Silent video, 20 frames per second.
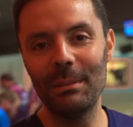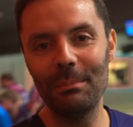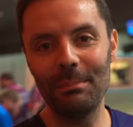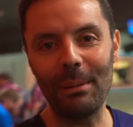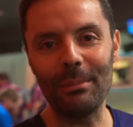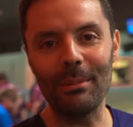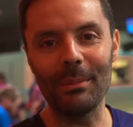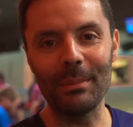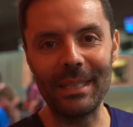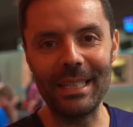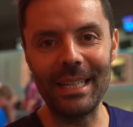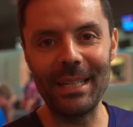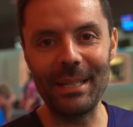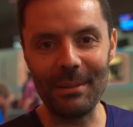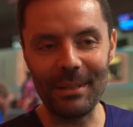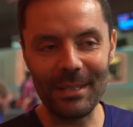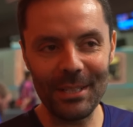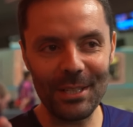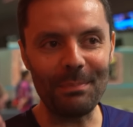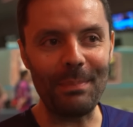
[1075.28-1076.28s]
Probably need
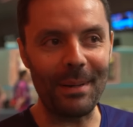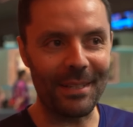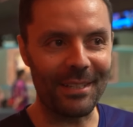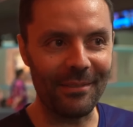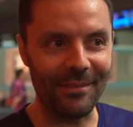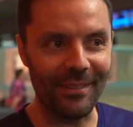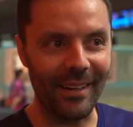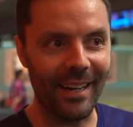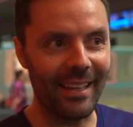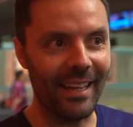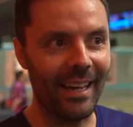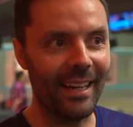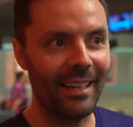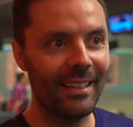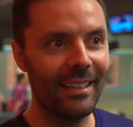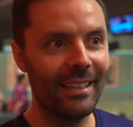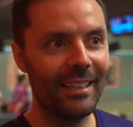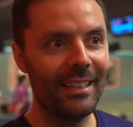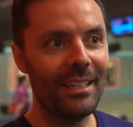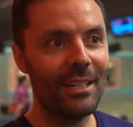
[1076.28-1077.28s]
to specify that.
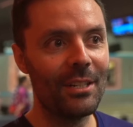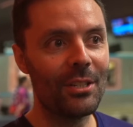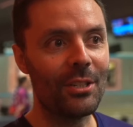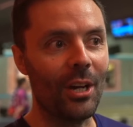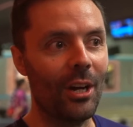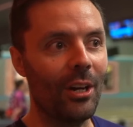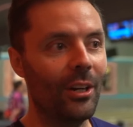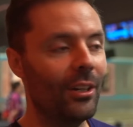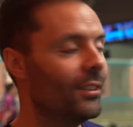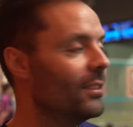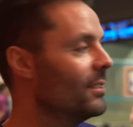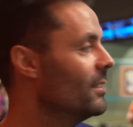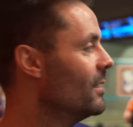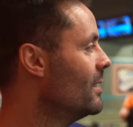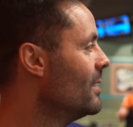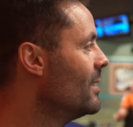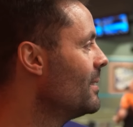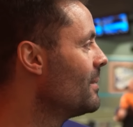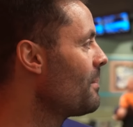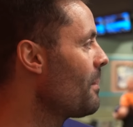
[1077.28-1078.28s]
So
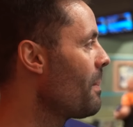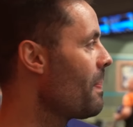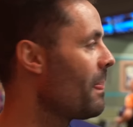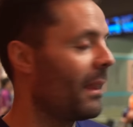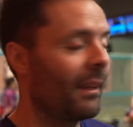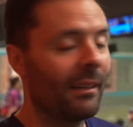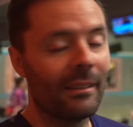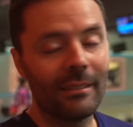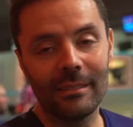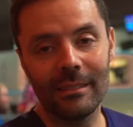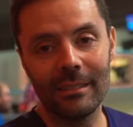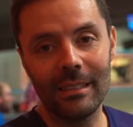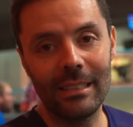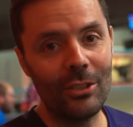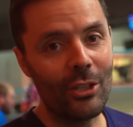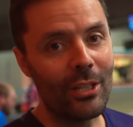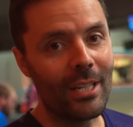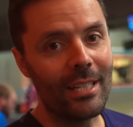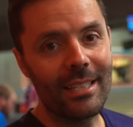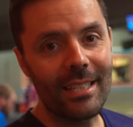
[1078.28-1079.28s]

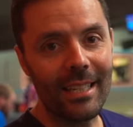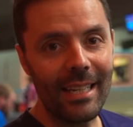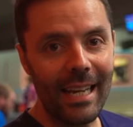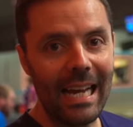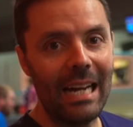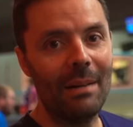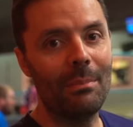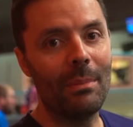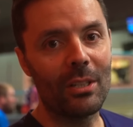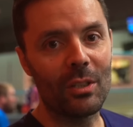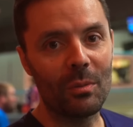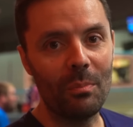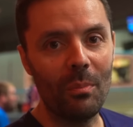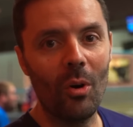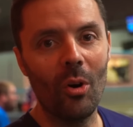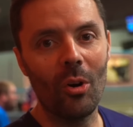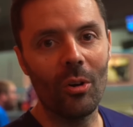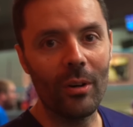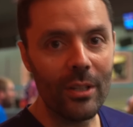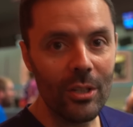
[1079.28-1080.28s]
you can see how much
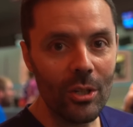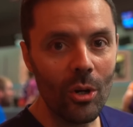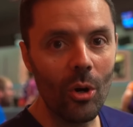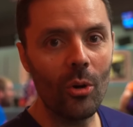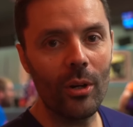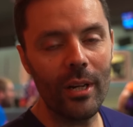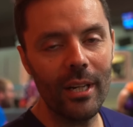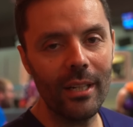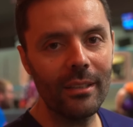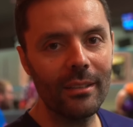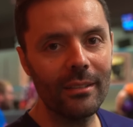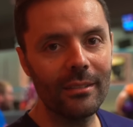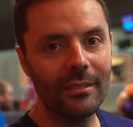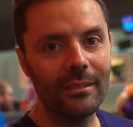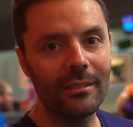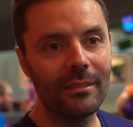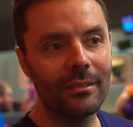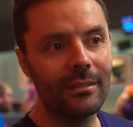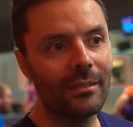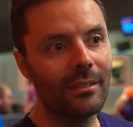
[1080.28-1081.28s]
more it's hooking.
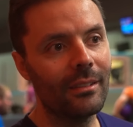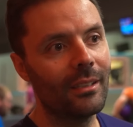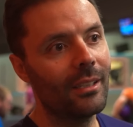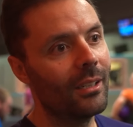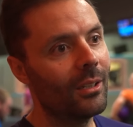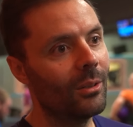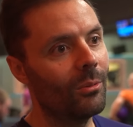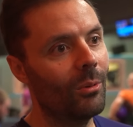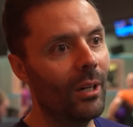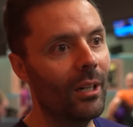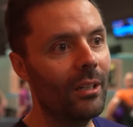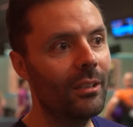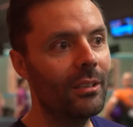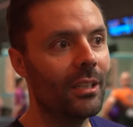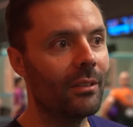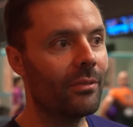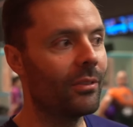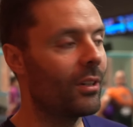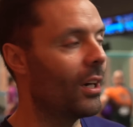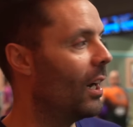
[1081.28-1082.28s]
Well,
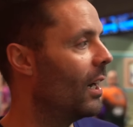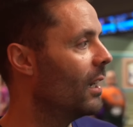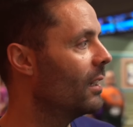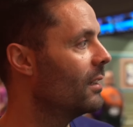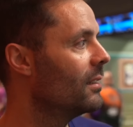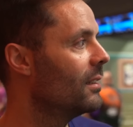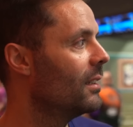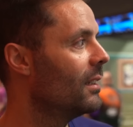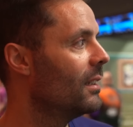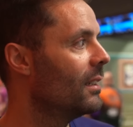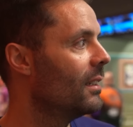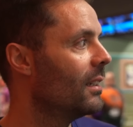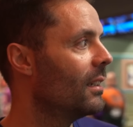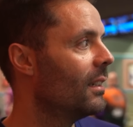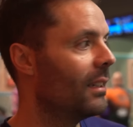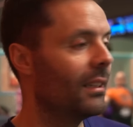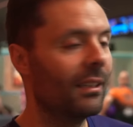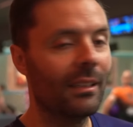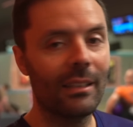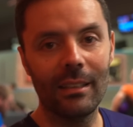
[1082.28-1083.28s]
you've got
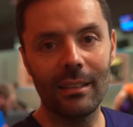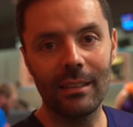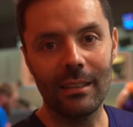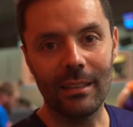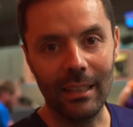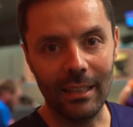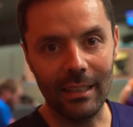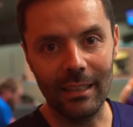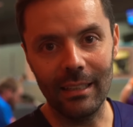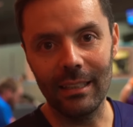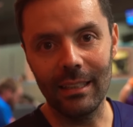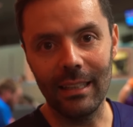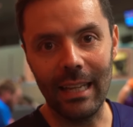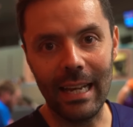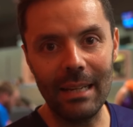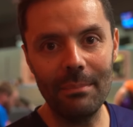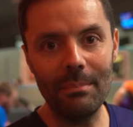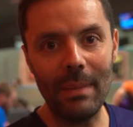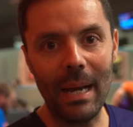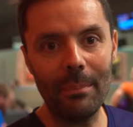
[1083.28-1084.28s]
the
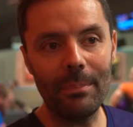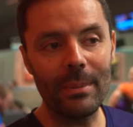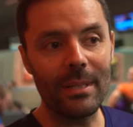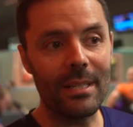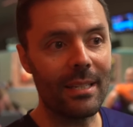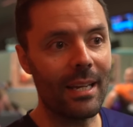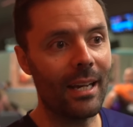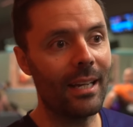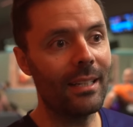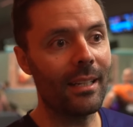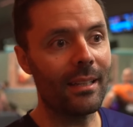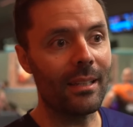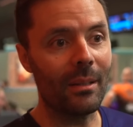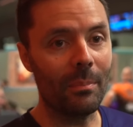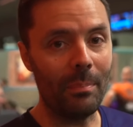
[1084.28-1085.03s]
lane map is saying that the